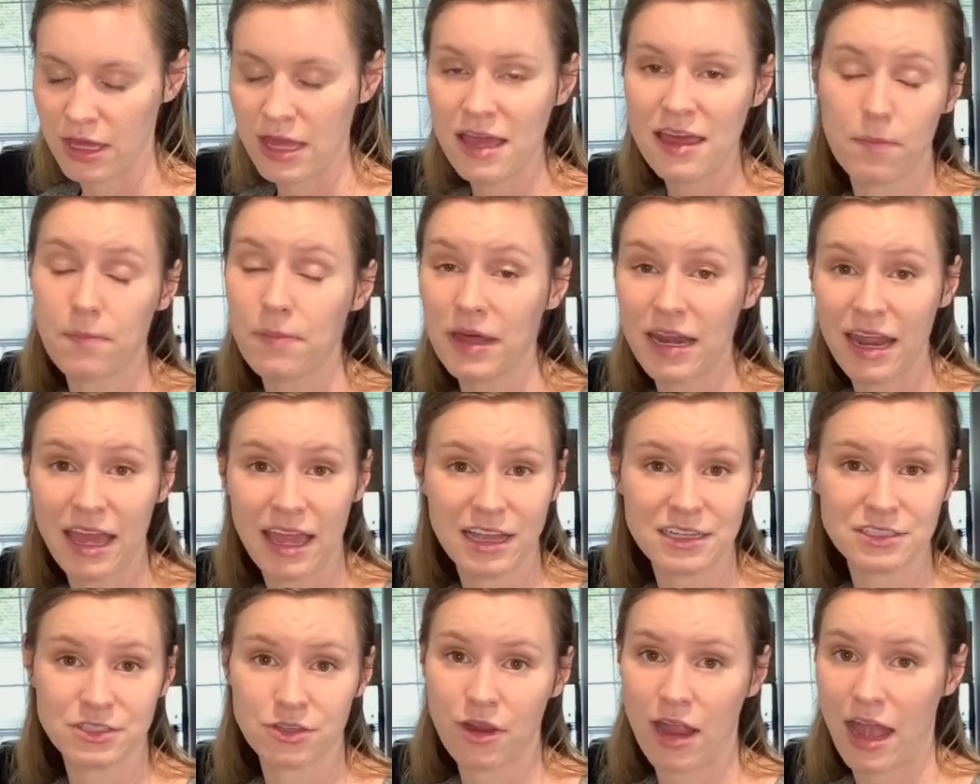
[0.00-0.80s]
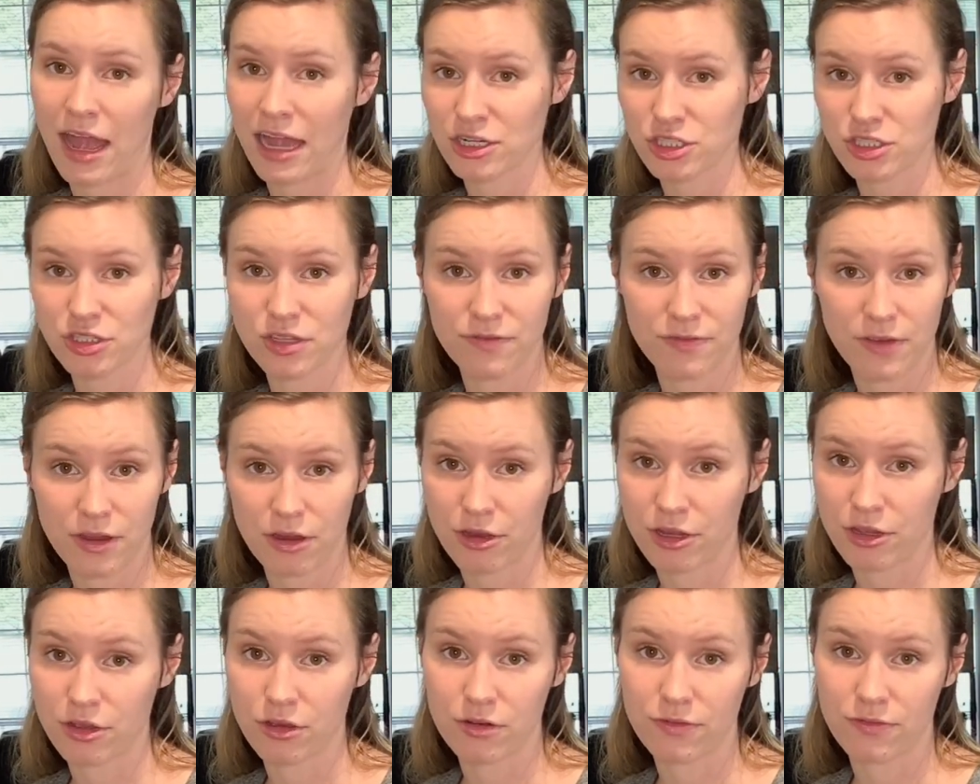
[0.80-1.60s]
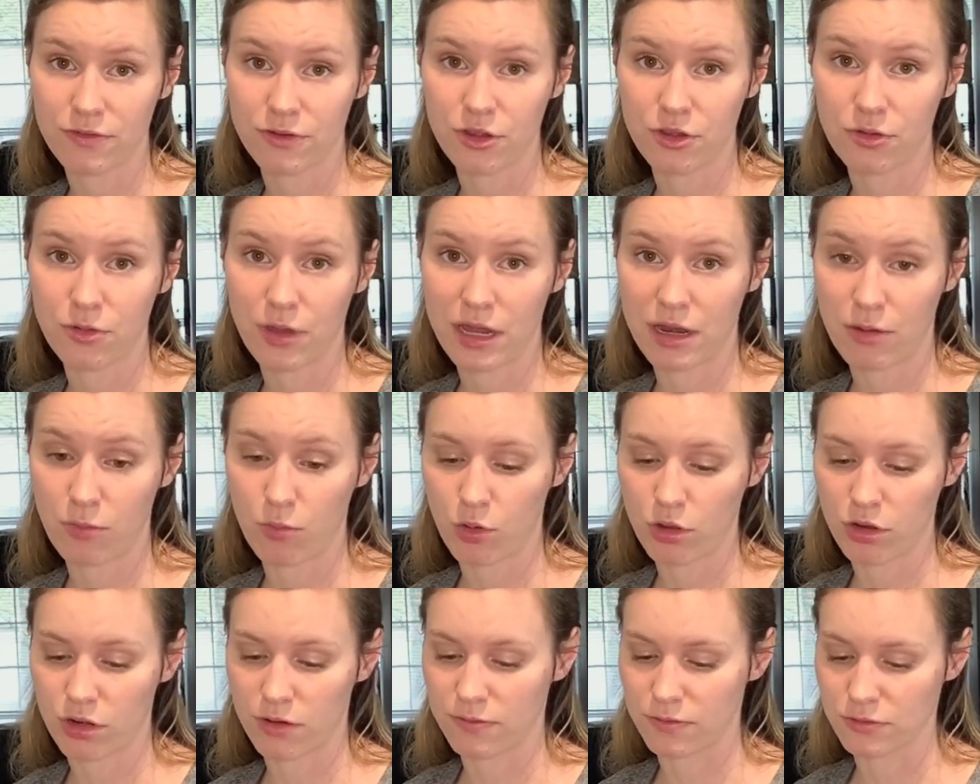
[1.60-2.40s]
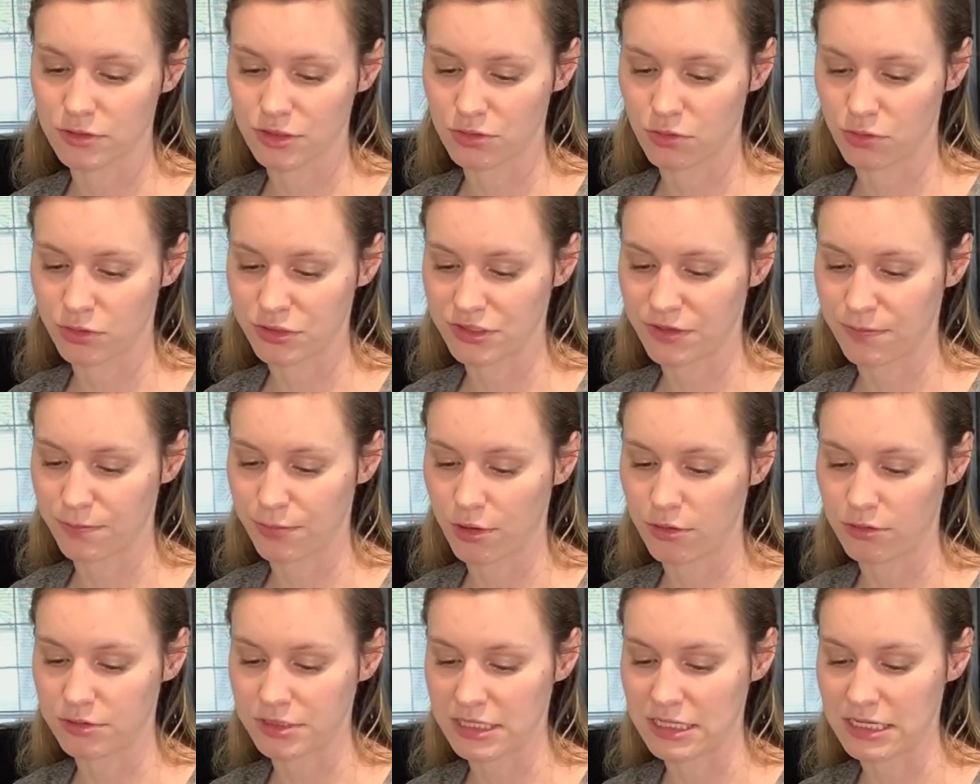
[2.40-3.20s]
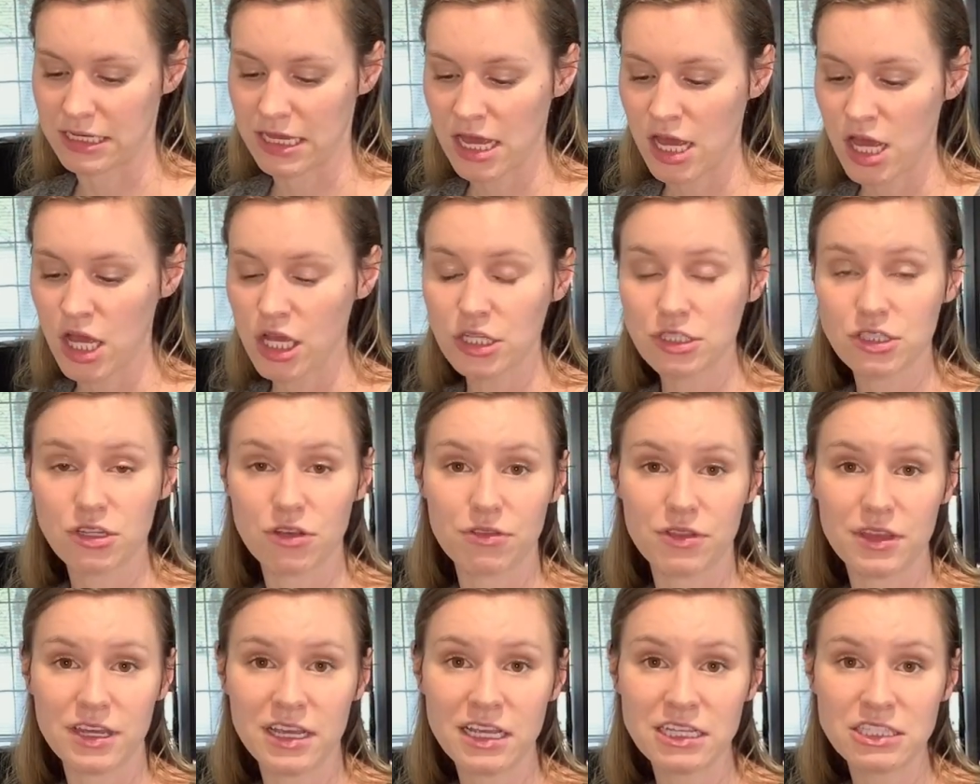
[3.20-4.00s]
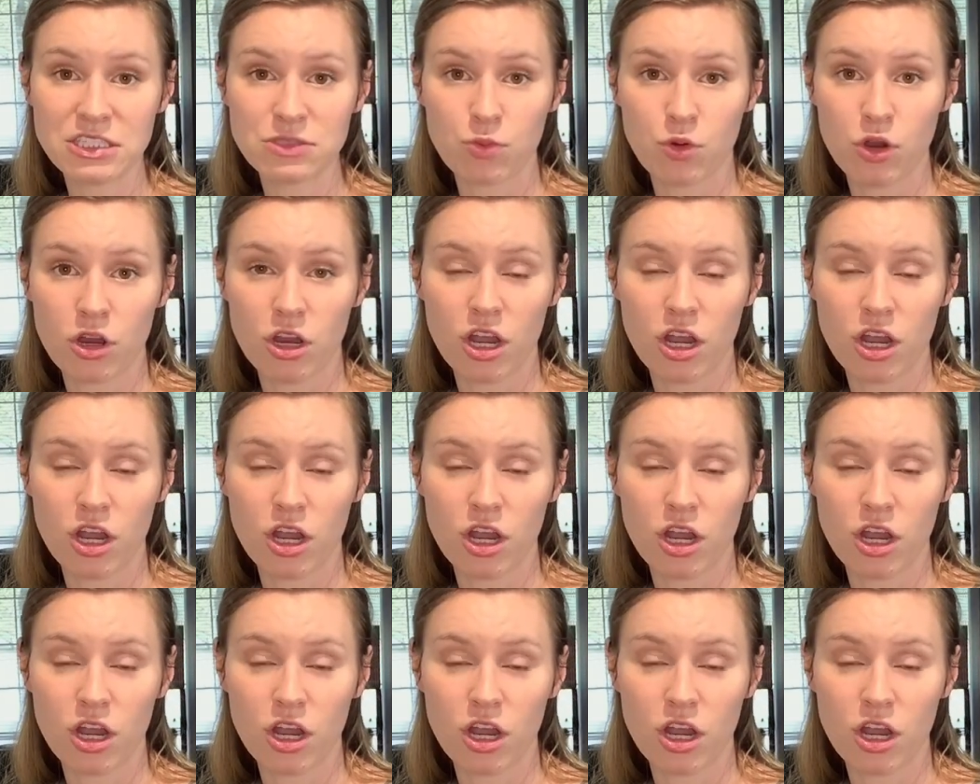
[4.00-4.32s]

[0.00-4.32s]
But eggs are actually very good for you and a wonderful source of protein. So these were